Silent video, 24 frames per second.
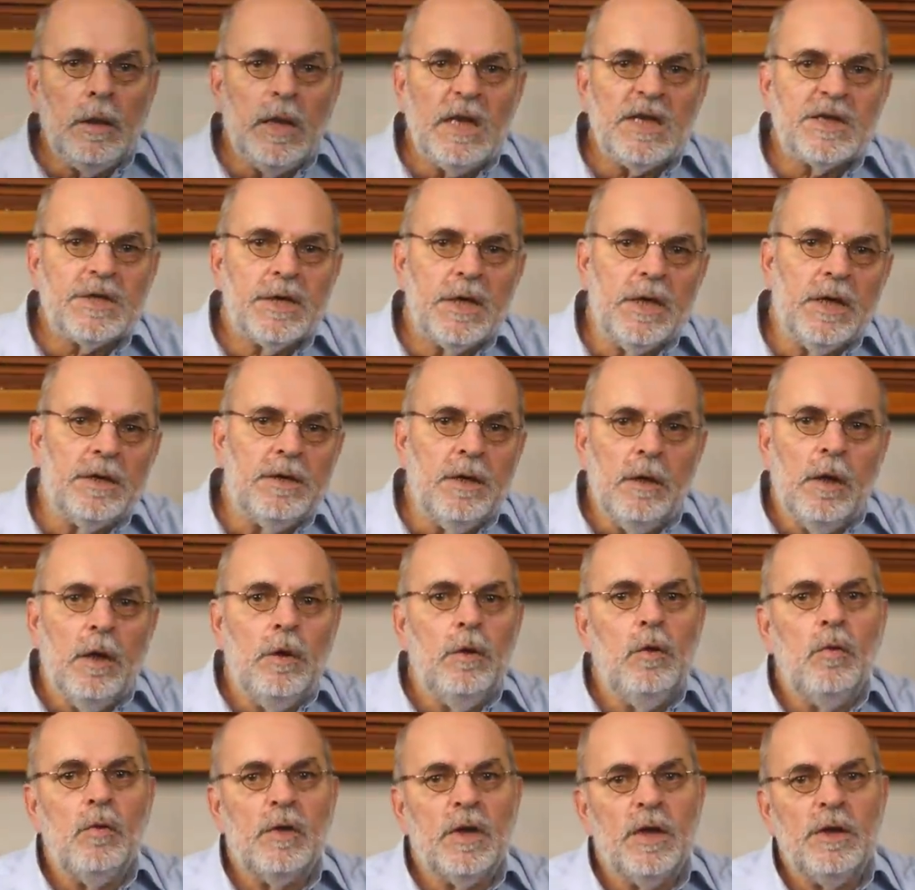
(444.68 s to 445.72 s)
As said,
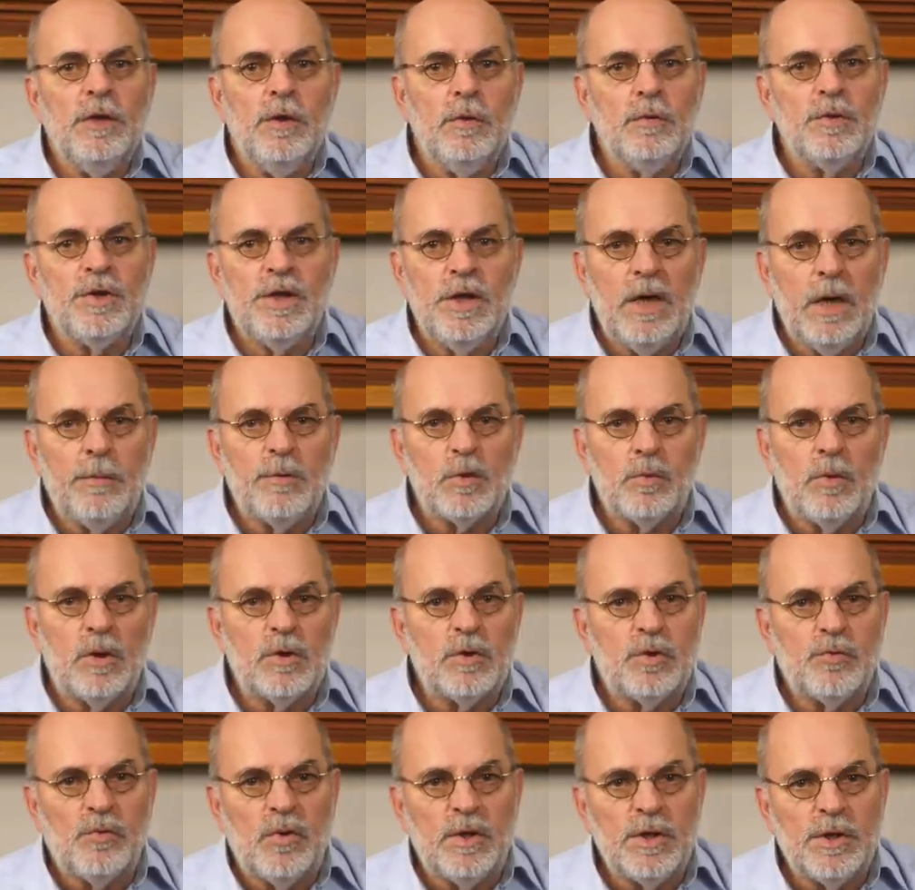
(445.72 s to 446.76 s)
you can use the
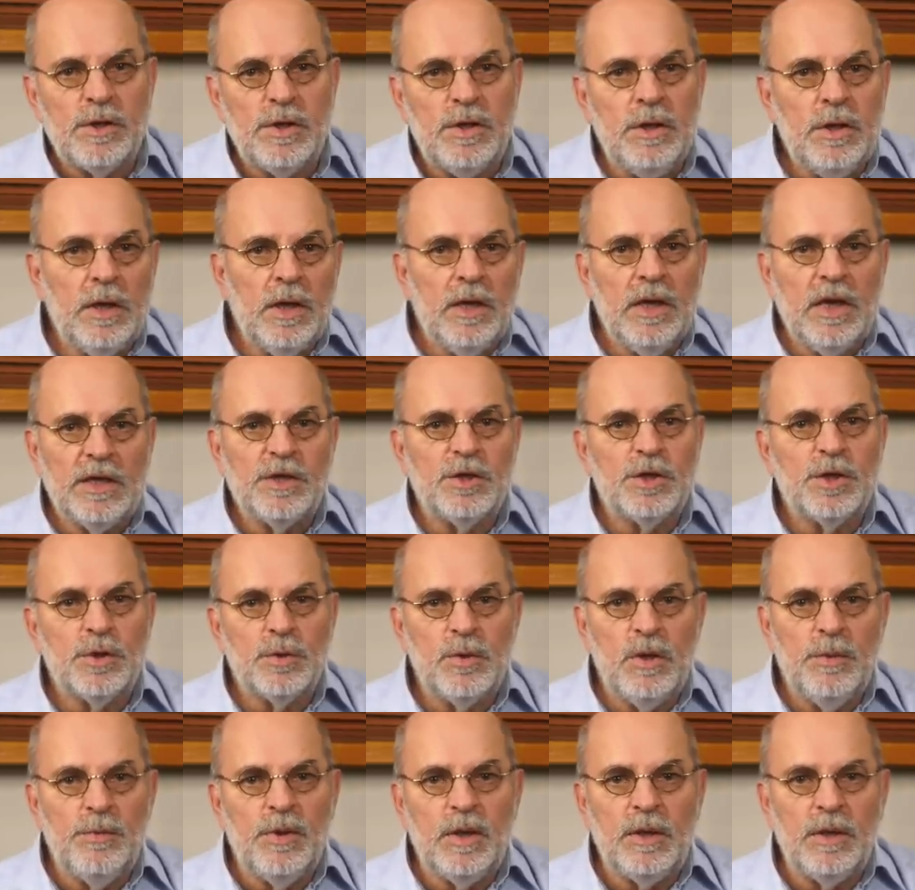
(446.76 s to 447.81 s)
MS120 as a
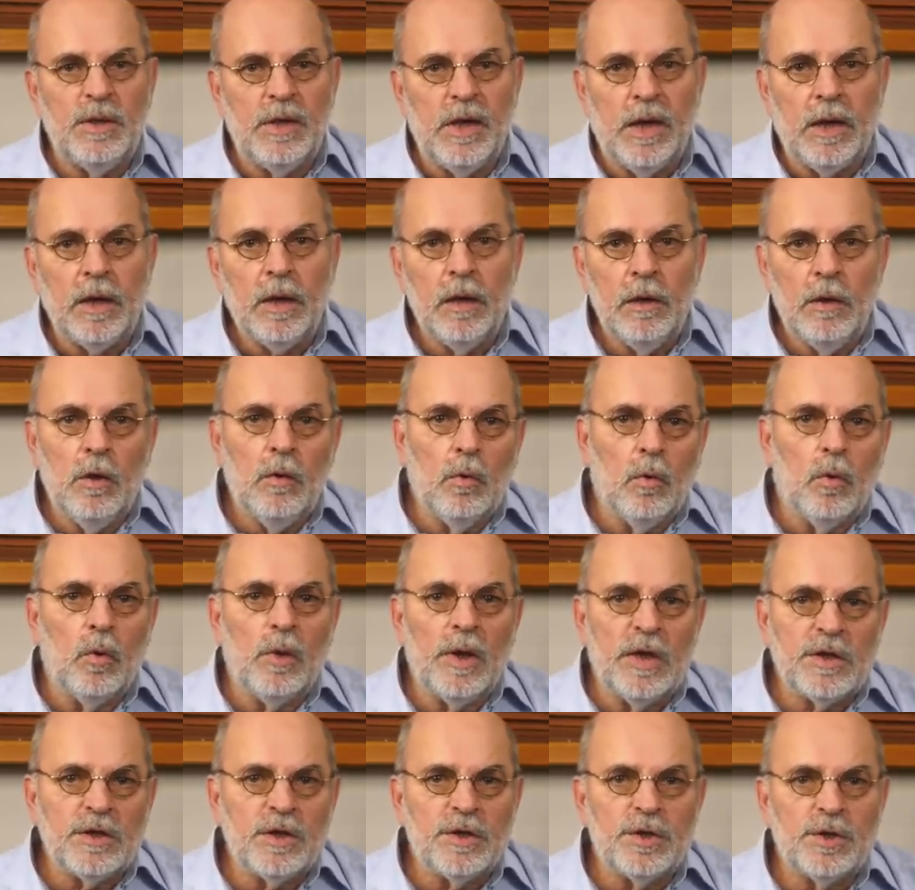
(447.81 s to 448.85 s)
streaming DAC
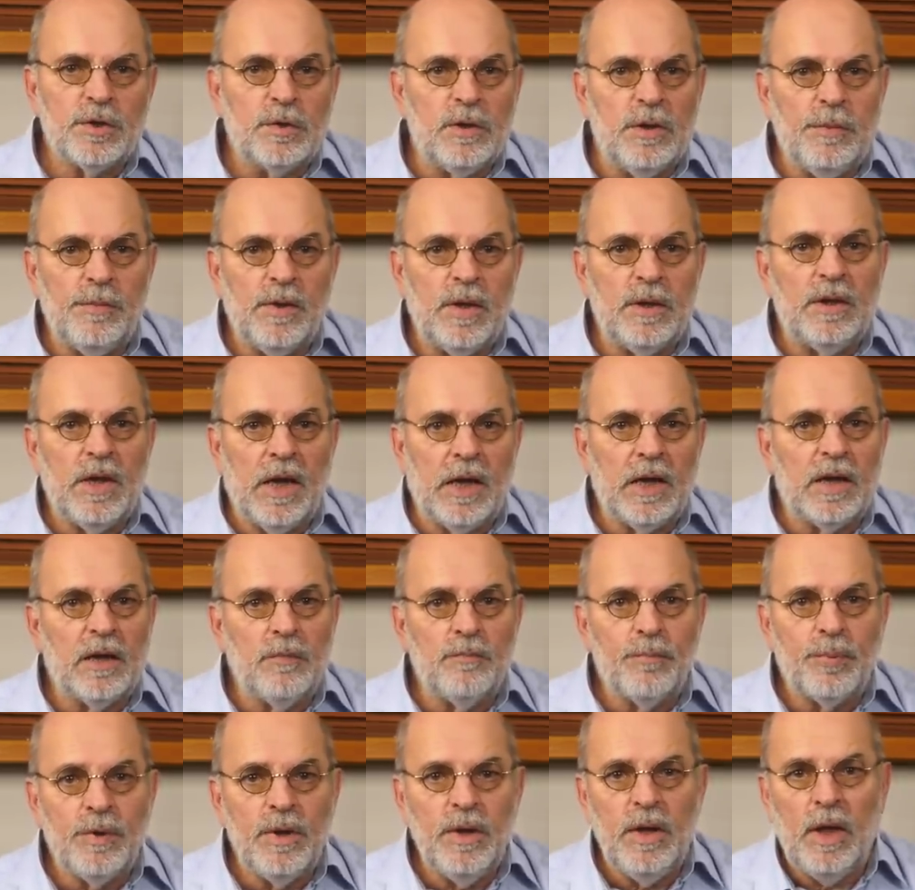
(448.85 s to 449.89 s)
or as a streaming DAC
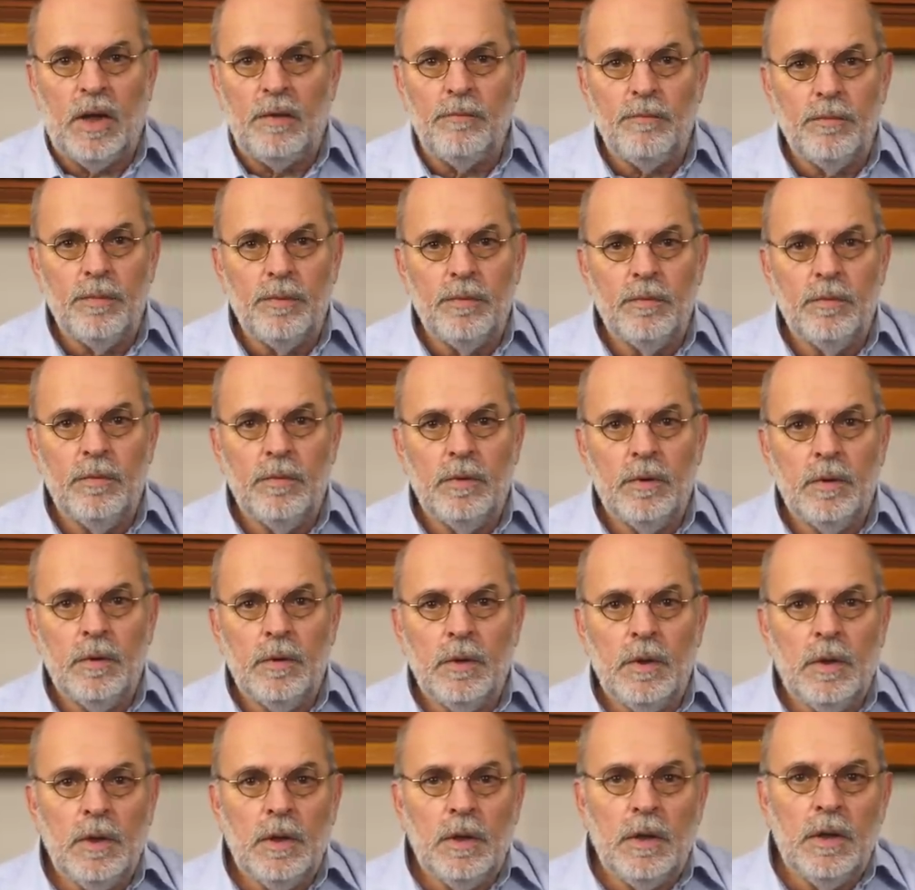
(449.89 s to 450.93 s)
and preamp.
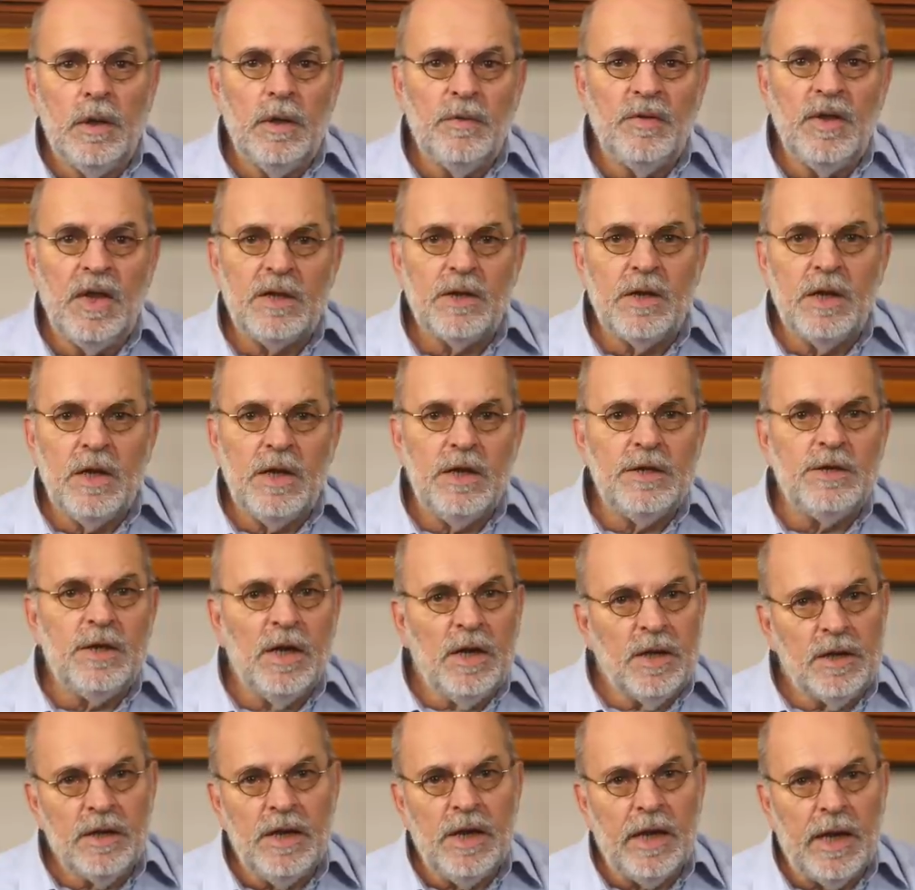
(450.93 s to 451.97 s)
In that case,
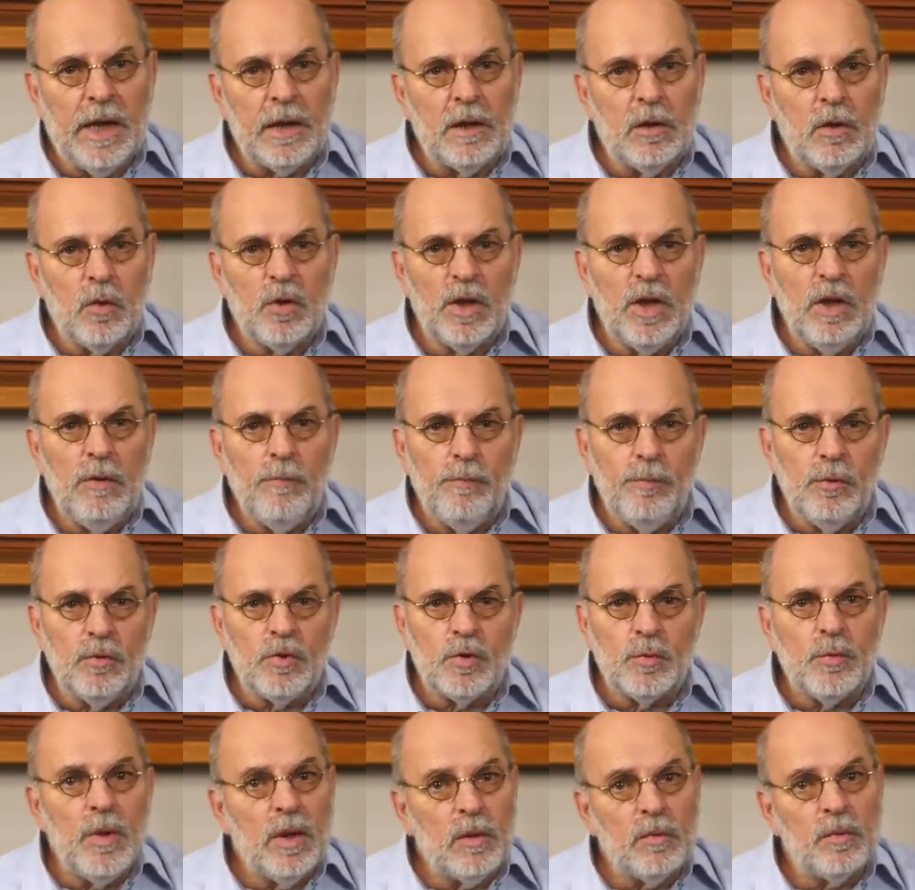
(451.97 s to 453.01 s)
the analog
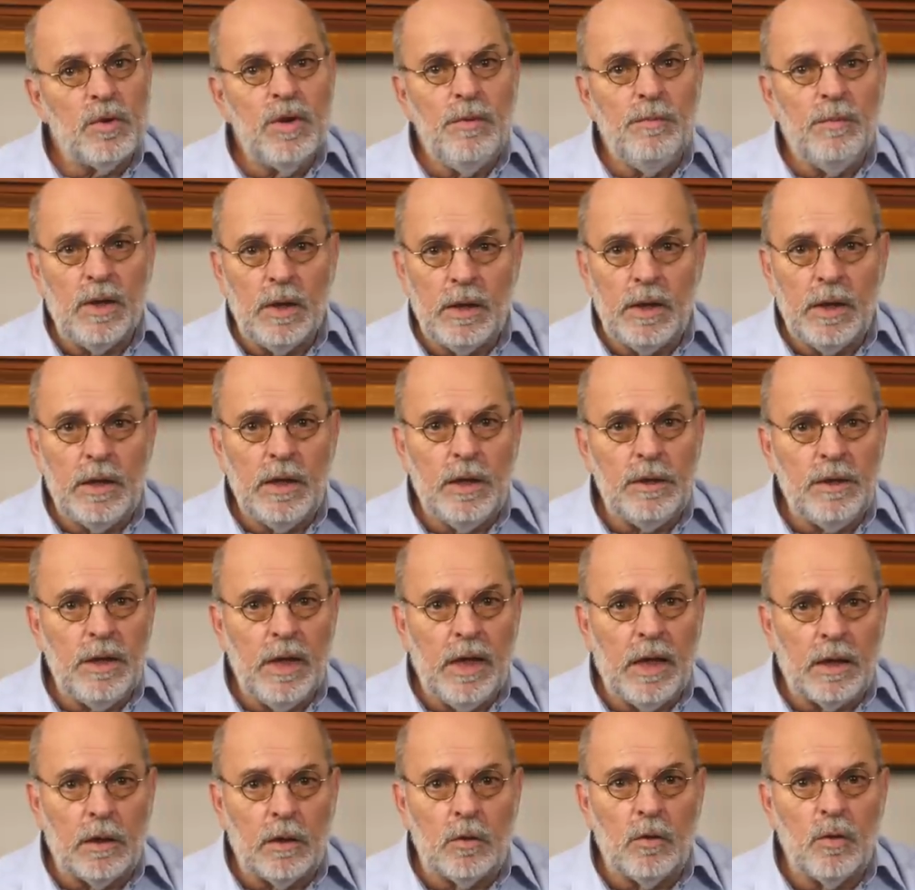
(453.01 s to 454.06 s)
inputs will remain in
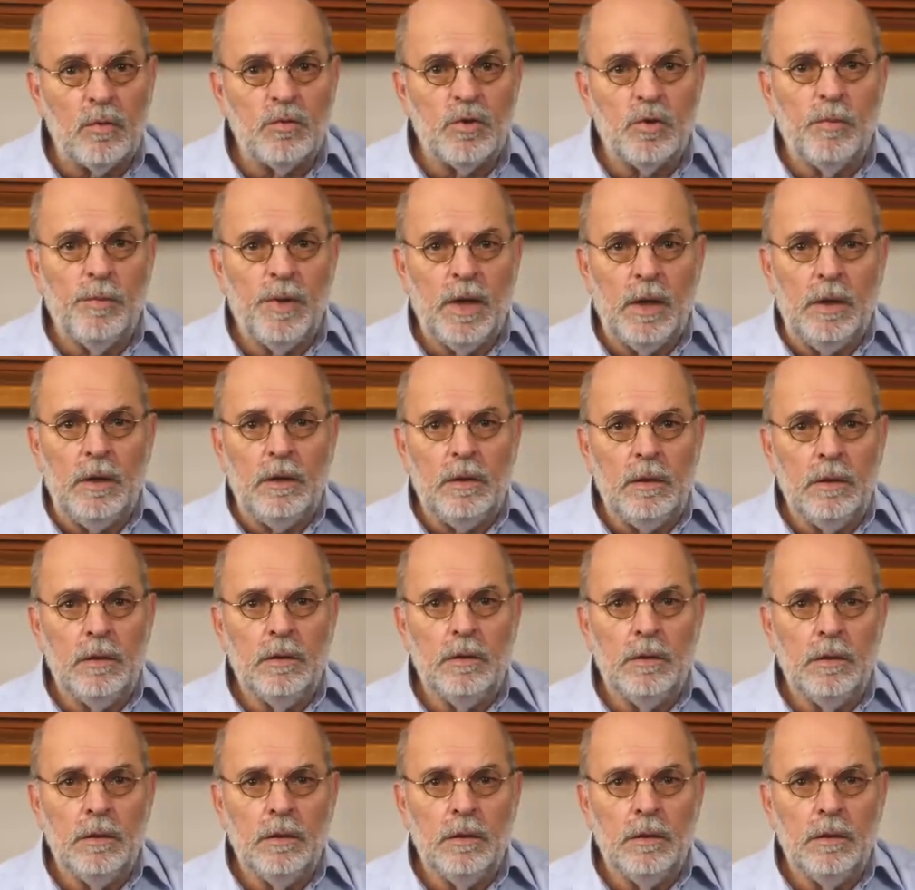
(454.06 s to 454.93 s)
the analog domain.